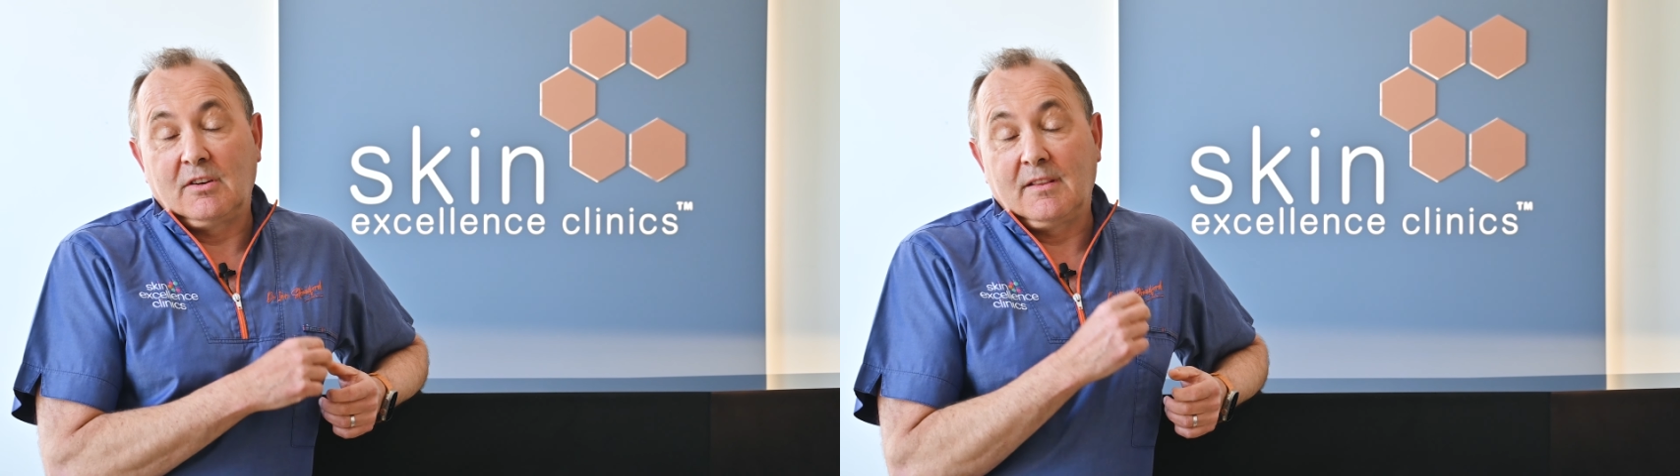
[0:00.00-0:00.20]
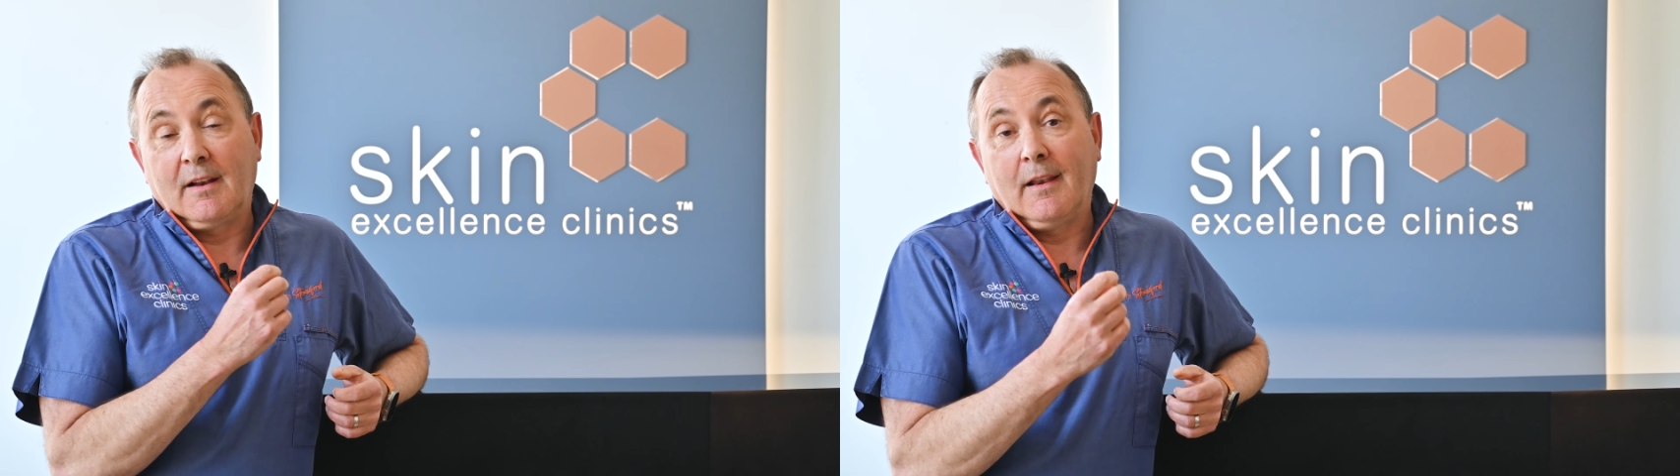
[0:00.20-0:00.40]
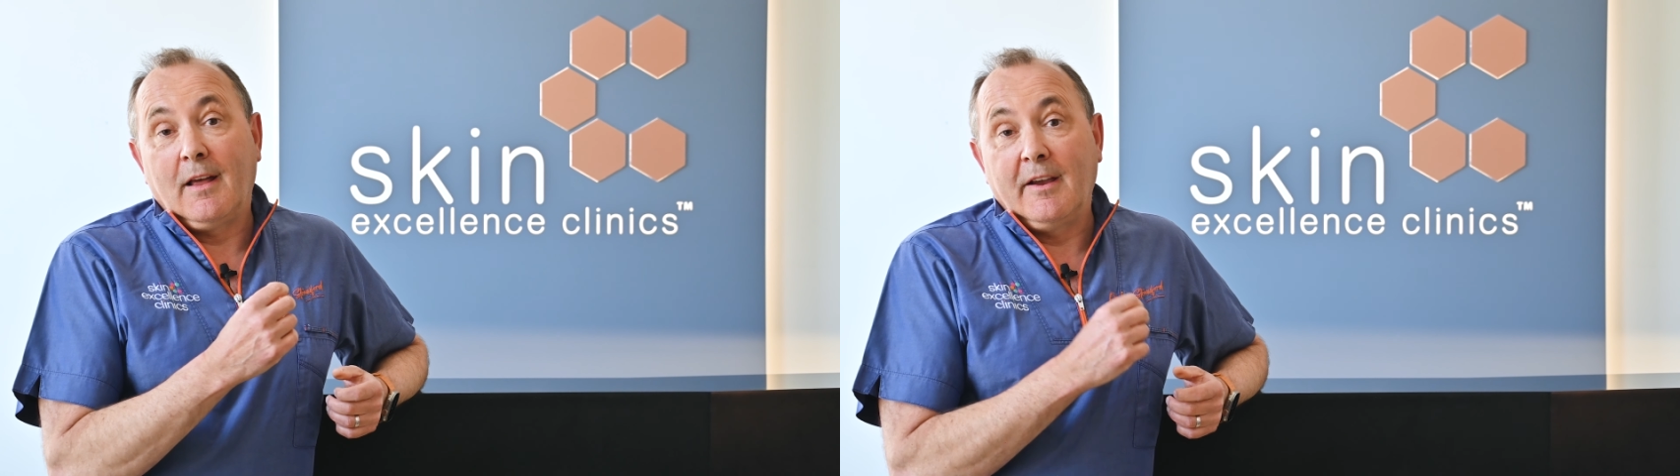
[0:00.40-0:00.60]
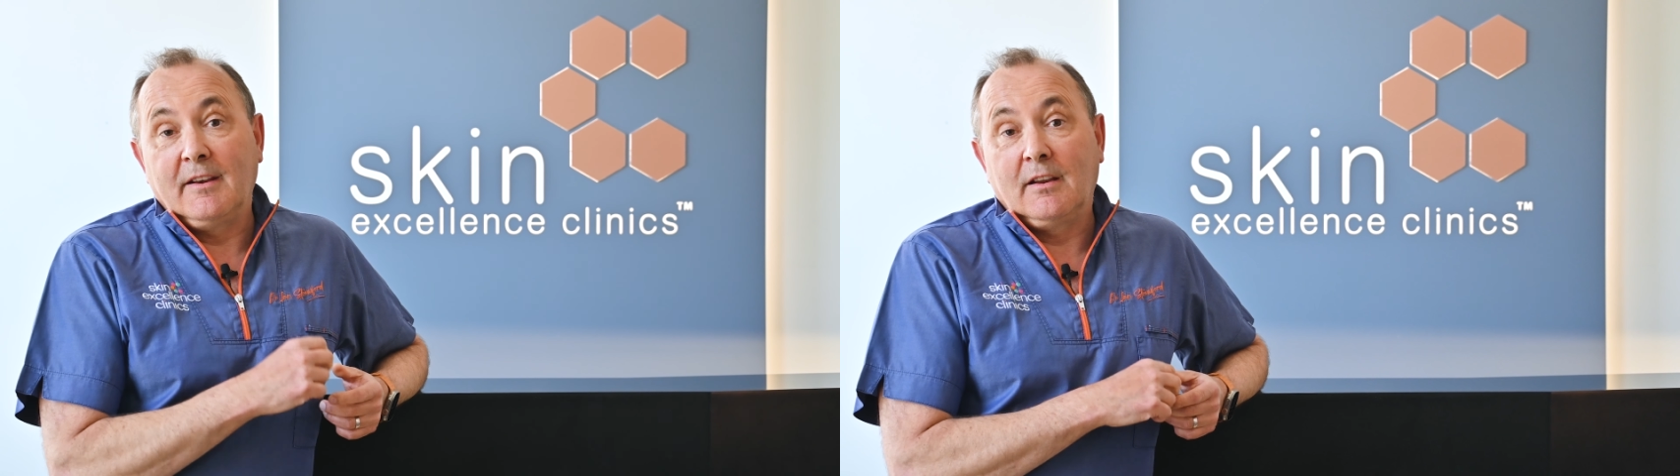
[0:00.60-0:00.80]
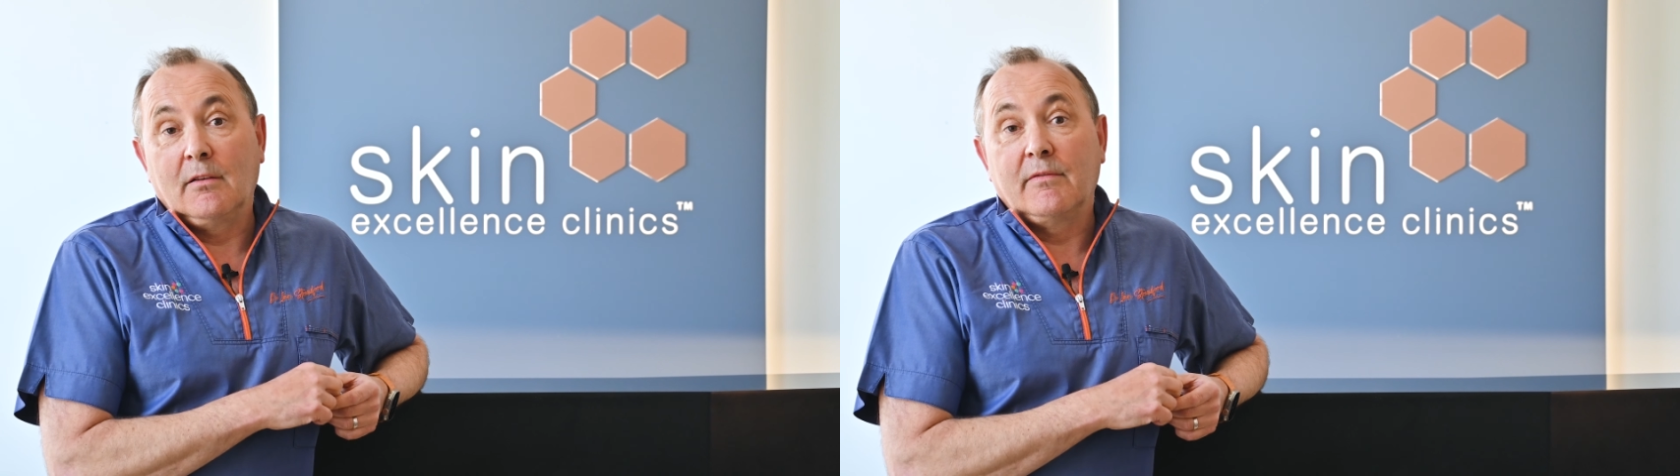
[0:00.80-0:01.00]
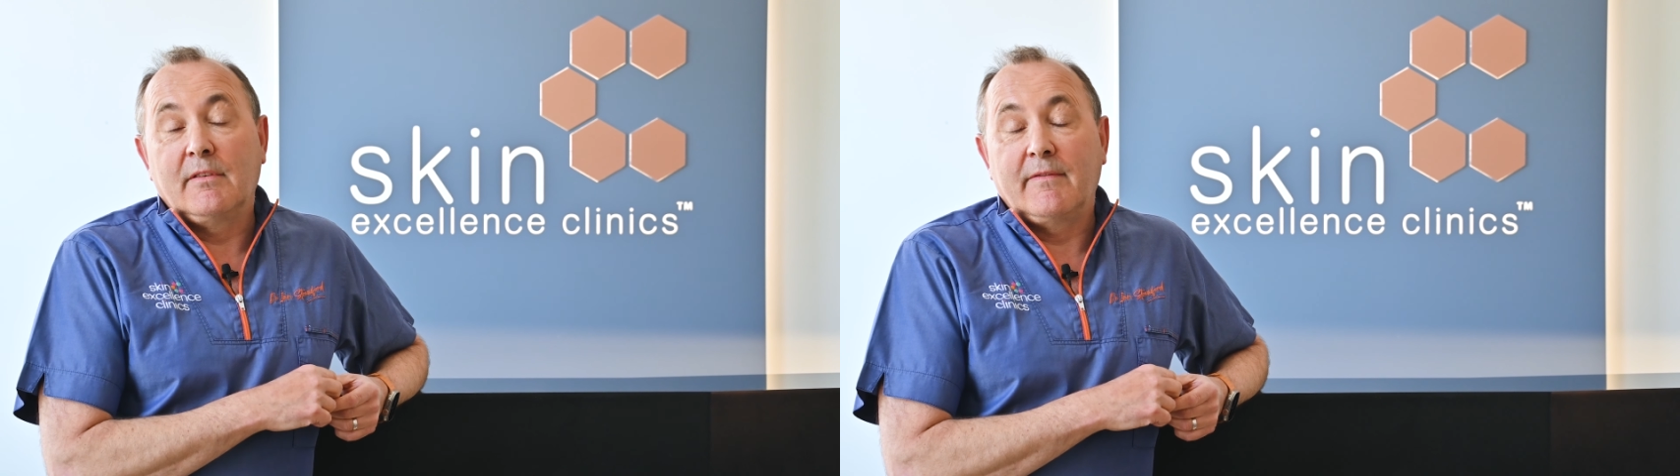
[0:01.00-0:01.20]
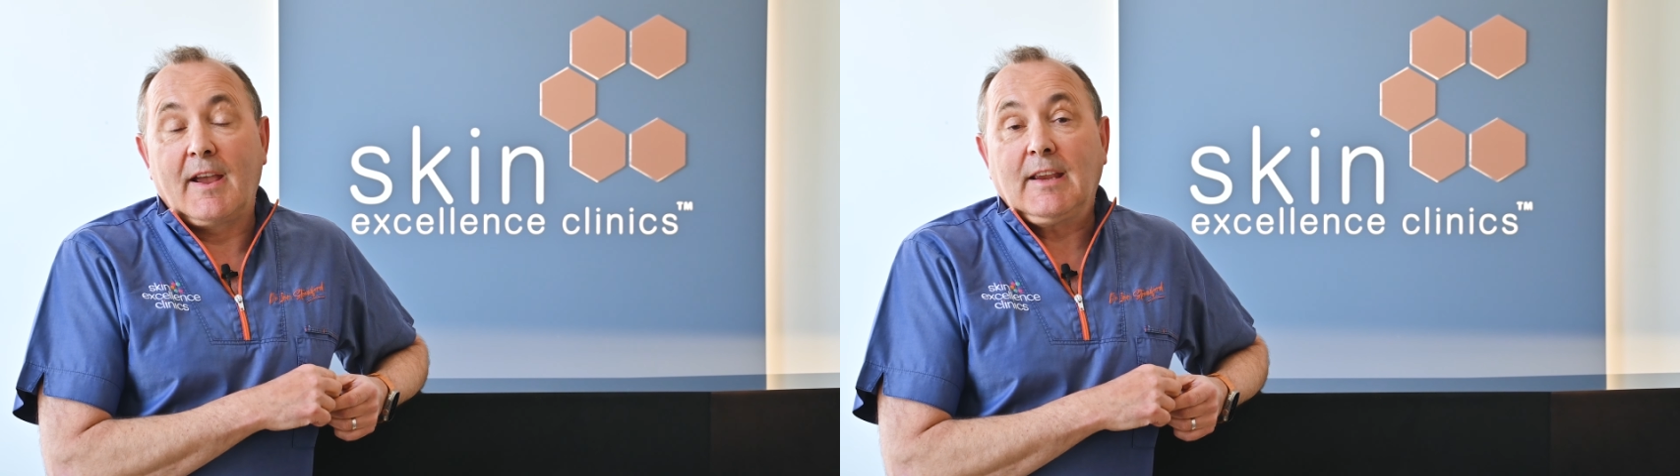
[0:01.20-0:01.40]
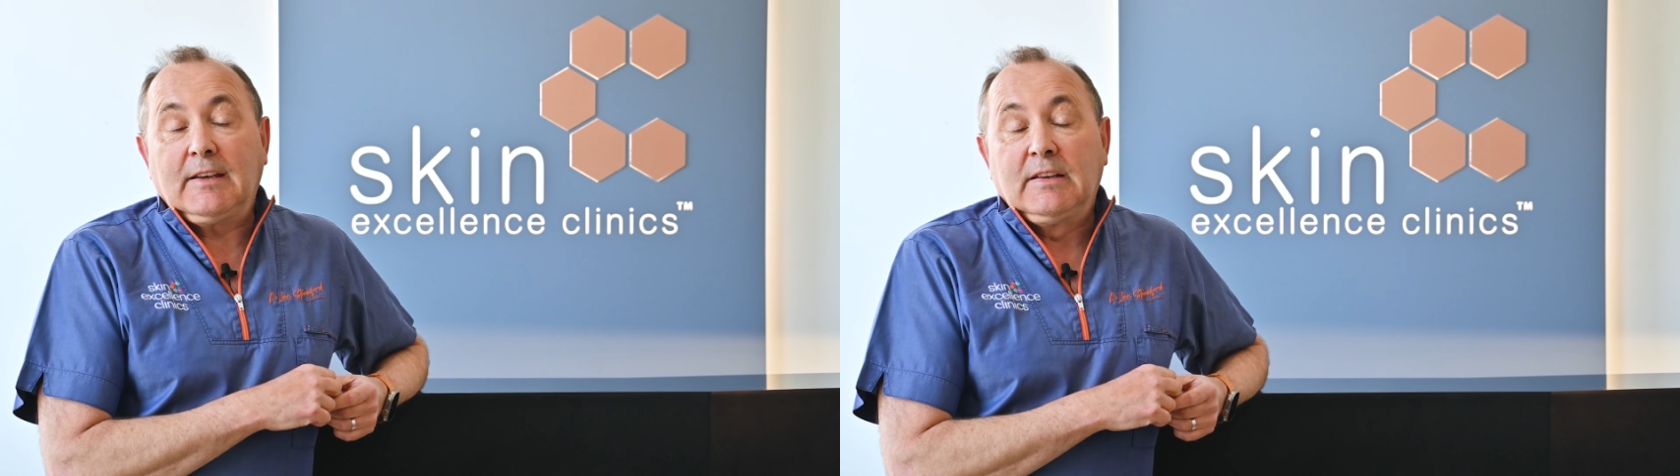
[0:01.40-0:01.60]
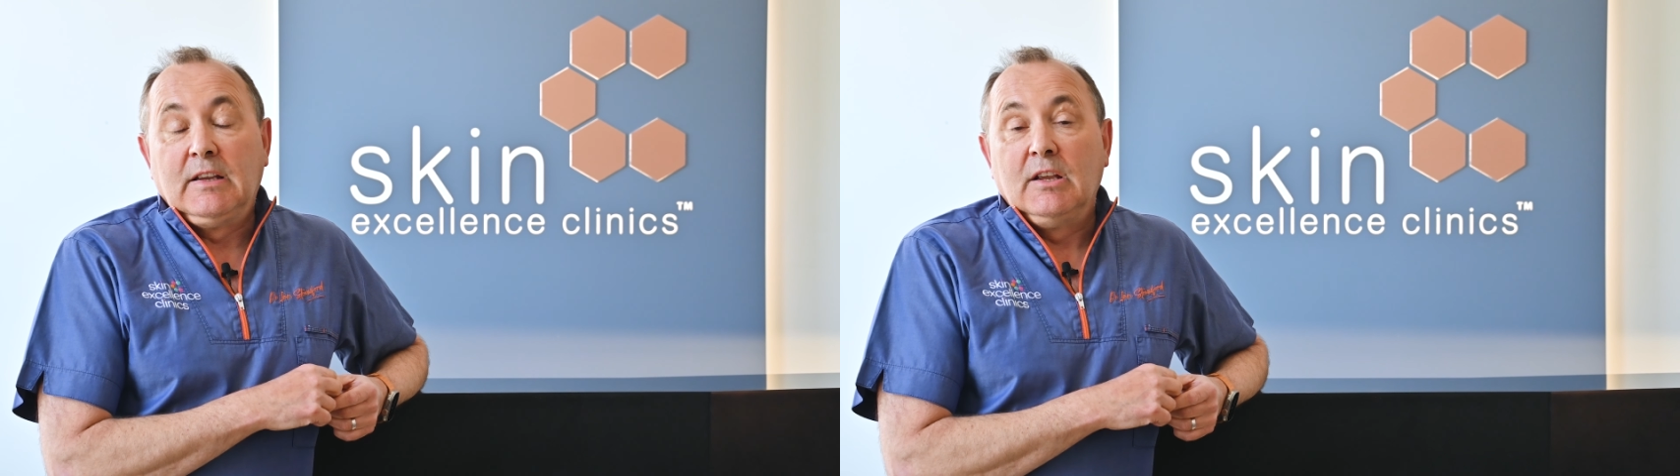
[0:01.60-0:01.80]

in the lining of the vein.